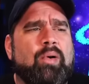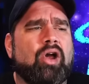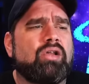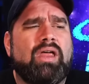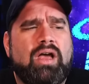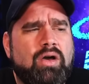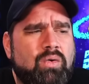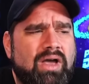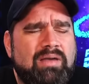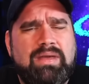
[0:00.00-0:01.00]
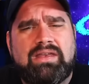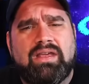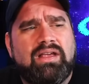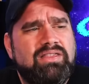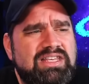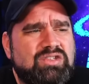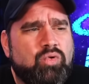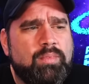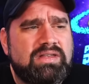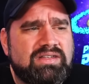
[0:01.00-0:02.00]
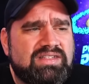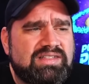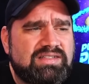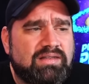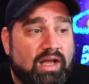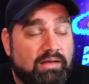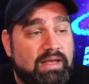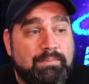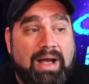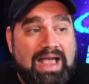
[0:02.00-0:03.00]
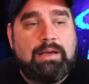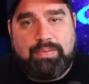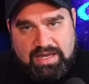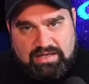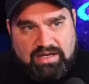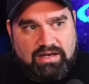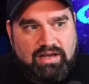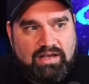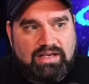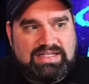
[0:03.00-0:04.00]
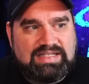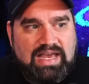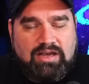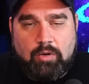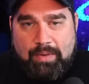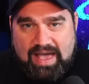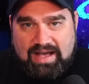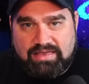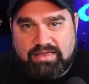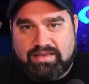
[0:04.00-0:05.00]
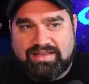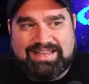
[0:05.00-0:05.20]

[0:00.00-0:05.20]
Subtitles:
Barlow. I mean, this woman's, in my opinion, a psychopath.